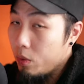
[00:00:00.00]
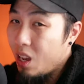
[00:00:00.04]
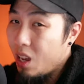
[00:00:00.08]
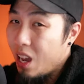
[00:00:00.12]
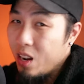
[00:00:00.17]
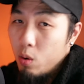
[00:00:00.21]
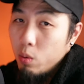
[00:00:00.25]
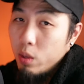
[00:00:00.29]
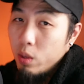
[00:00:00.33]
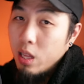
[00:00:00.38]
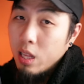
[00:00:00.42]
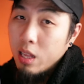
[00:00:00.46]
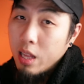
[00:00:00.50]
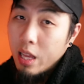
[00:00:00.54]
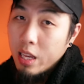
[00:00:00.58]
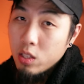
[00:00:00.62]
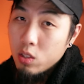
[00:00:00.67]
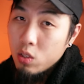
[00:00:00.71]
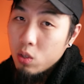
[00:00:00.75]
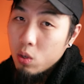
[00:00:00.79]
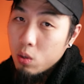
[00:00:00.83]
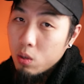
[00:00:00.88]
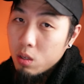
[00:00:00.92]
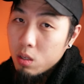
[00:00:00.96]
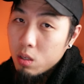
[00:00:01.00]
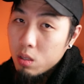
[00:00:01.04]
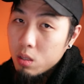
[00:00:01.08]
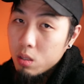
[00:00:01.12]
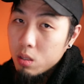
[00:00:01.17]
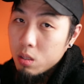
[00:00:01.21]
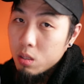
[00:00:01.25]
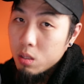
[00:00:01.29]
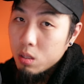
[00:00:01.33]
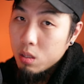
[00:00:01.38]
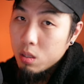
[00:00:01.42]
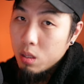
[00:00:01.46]
I don't really like Zinogre.
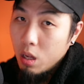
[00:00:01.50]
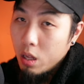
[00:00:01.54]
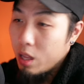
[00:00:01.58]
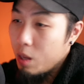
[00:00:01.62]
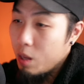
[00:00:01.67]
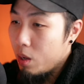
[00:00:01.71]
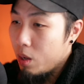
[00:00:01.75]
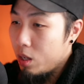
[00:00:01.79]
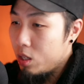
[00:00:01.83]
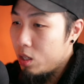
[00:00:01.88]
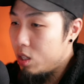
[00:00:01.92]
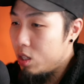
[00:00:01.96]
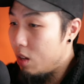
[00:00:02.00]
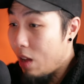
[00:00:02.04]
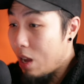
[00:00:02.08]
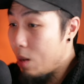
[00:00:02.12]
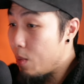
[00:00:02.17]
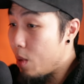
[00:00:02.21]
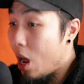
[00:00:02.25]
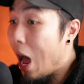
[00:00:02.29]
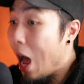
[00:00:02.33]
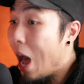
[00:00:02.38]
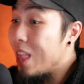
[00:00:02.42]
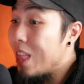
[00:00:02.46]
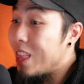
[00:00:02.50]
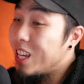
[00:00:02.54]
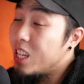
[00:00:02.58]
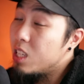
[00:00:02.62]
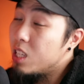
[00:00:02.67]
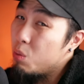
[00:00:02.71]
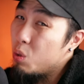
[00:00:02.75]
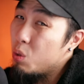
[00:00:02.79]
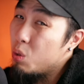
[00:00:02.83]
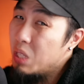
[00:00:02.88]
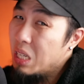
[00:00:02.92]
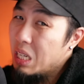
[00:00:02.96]
What? All that much. If I to be honest, I like
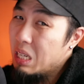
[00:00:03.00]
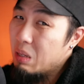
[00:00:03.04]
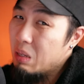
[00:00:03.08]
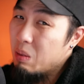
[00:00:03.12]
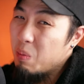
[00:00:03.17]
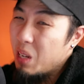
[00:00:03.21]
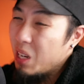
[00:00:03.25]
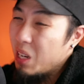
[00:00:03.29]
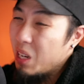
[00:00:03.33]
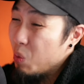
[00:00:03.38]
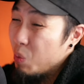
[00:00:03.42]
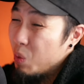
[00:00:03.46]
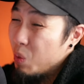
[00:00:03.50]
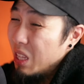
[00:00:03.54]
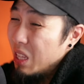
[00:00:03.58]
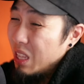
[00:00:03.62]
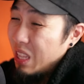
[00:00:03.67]
his music, but I don't really like